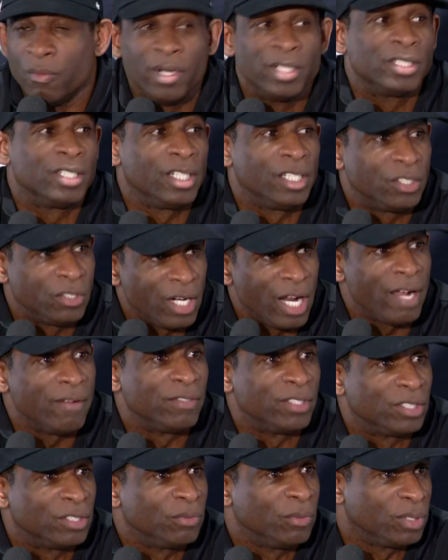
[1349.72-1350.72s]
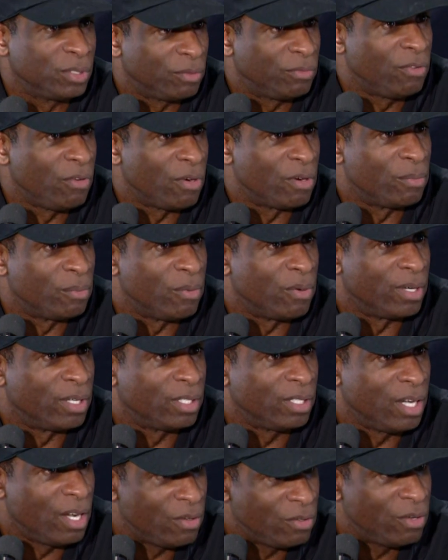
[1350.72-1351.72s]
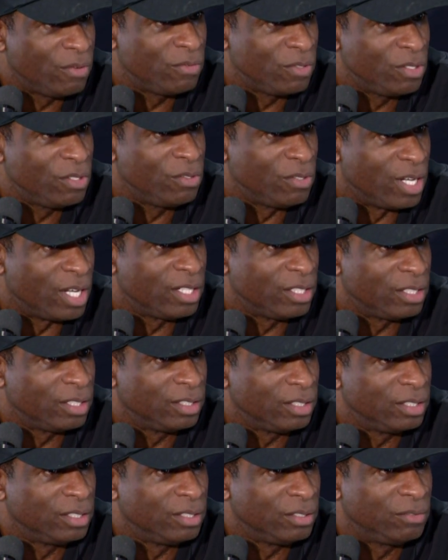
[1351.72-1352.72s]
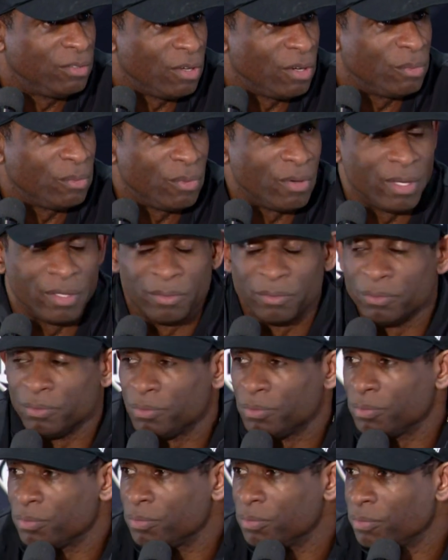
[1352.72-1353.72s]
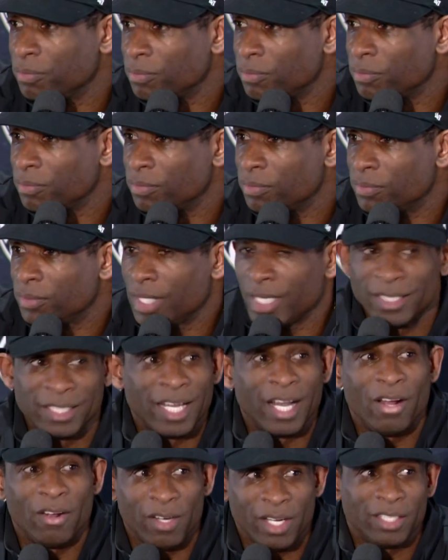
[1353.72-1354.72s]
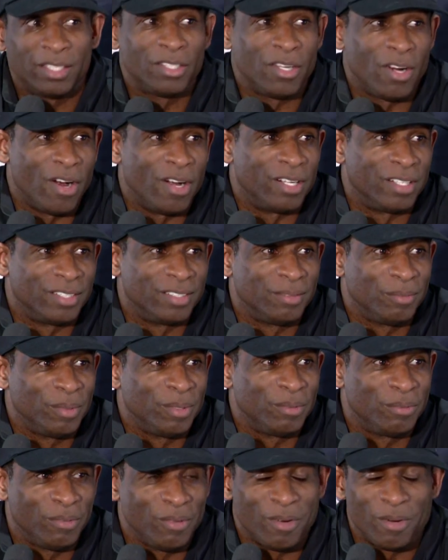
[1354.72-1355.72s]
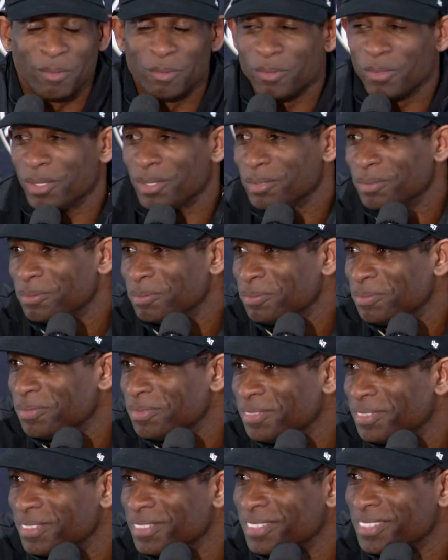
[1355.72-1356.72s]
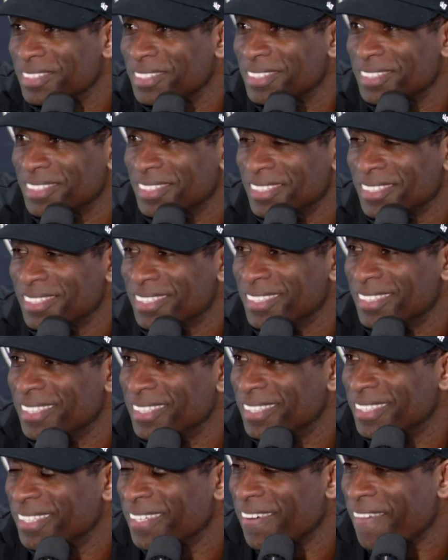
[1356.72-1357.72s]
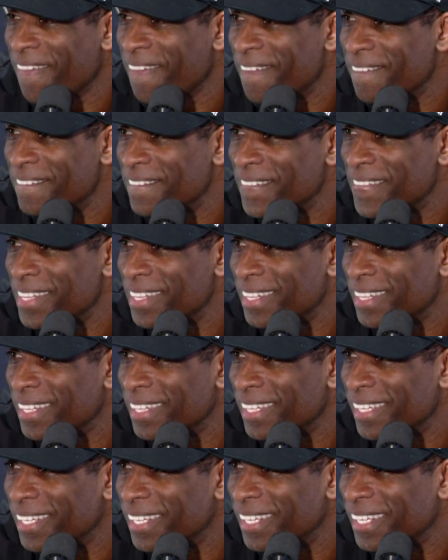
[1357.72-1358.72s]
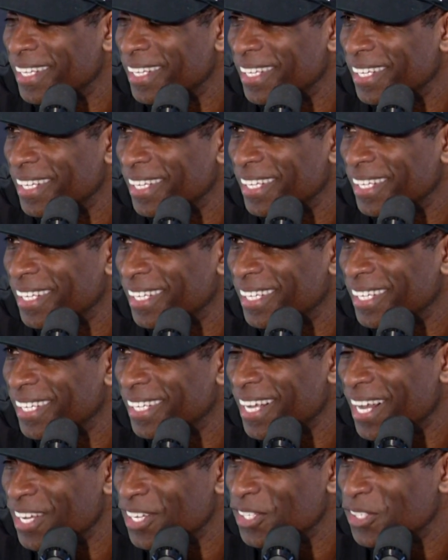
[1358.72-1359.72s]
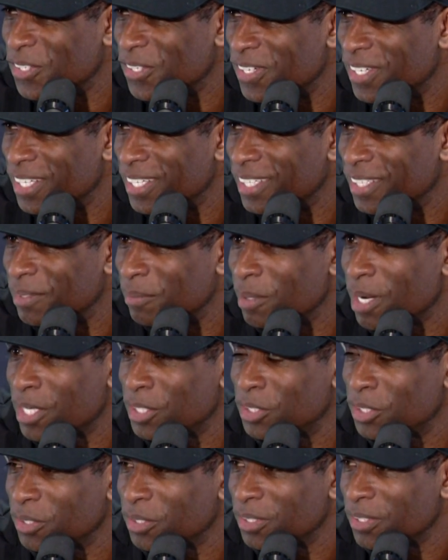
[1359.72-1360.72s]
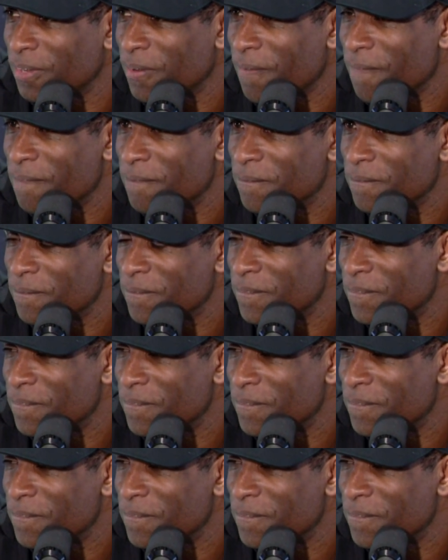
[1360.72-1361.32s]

Originally, Travis was a Florida boy. I don't know if you knew that, Florida boy. That's how all that started, being Florida boy. Hey, Coach. Jake Schwanitz, DNVR Sports. How you doing? Um, doing Bless well. You. How are you?